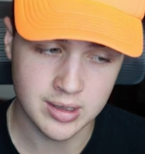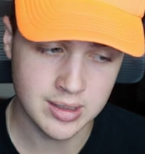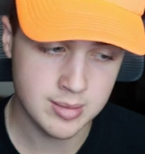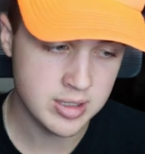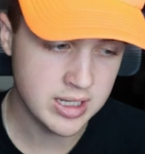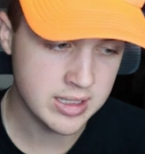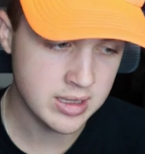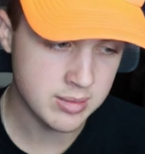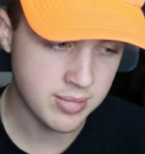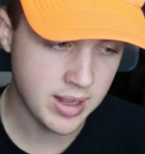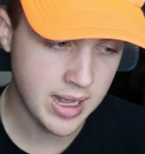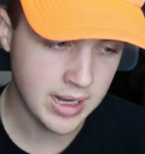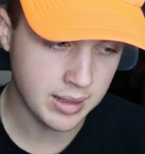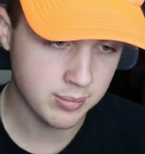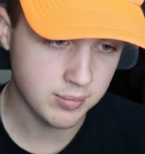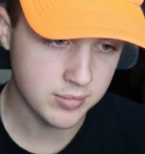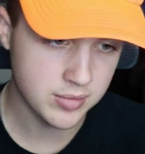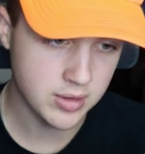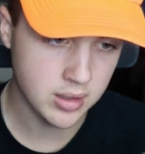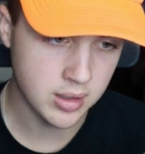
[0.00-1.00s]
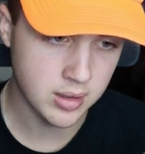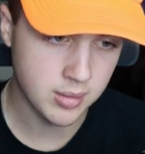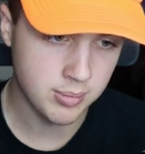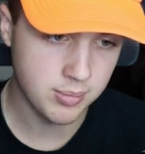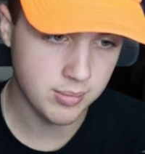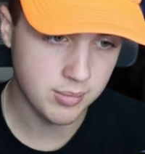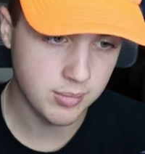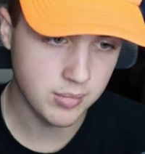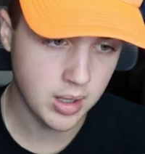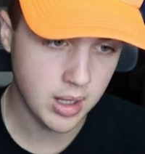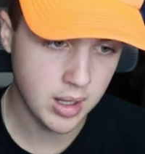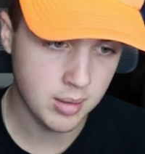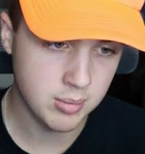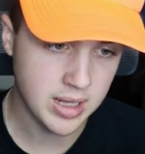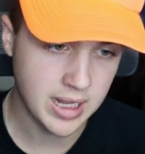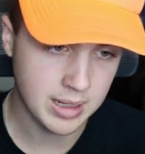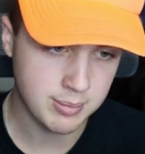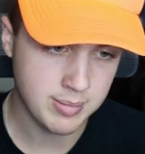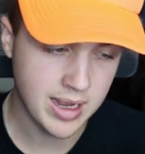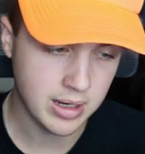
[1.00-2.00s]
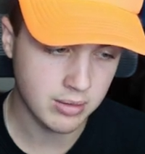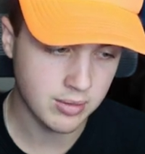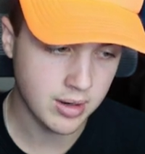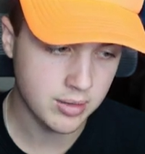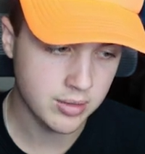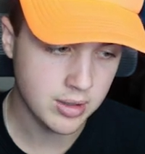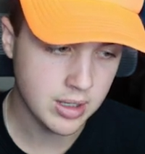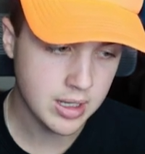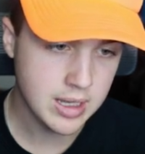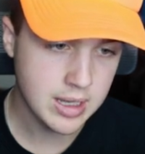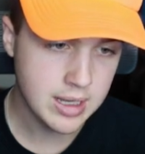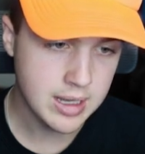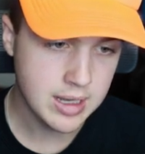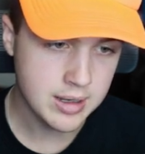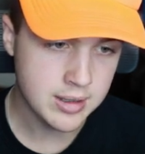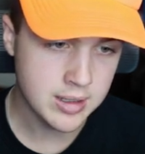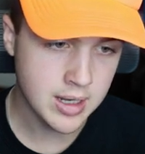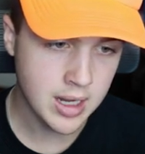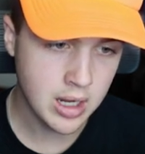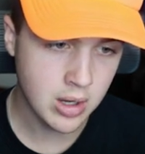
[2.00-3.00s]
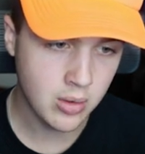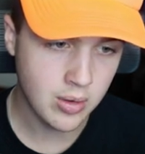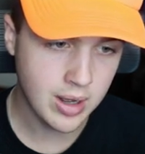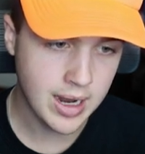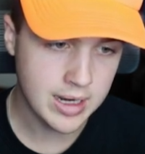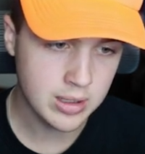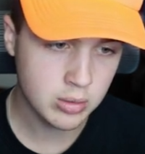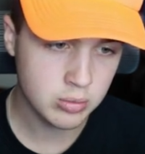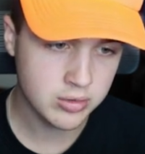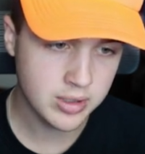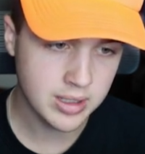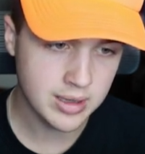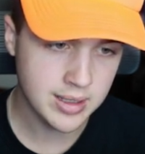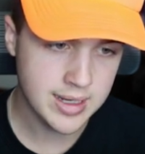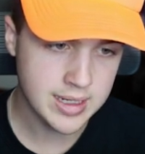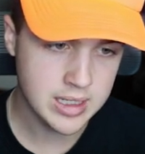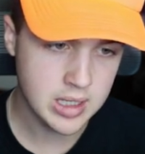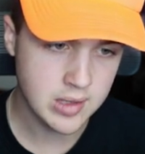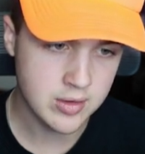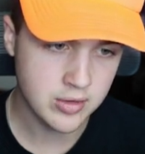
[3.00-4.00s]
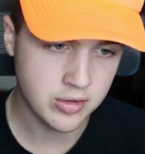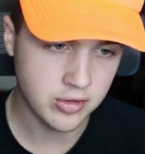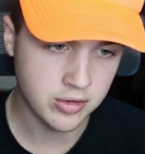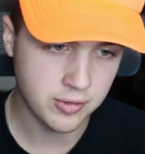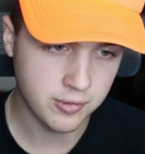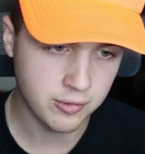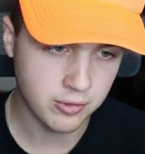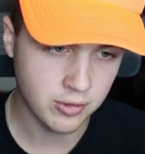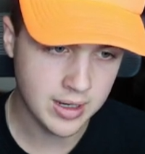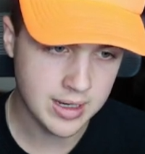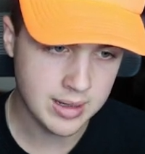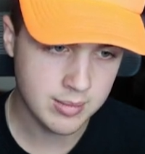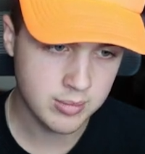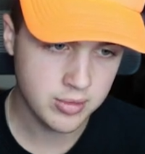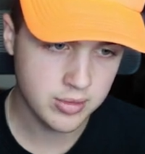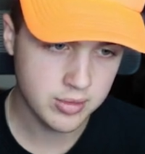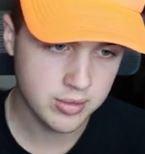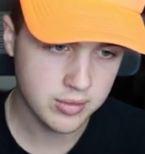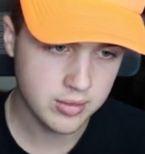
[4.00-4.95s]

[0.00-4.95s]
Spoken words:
eliminate the black background. Now, I don't really like how this is framed.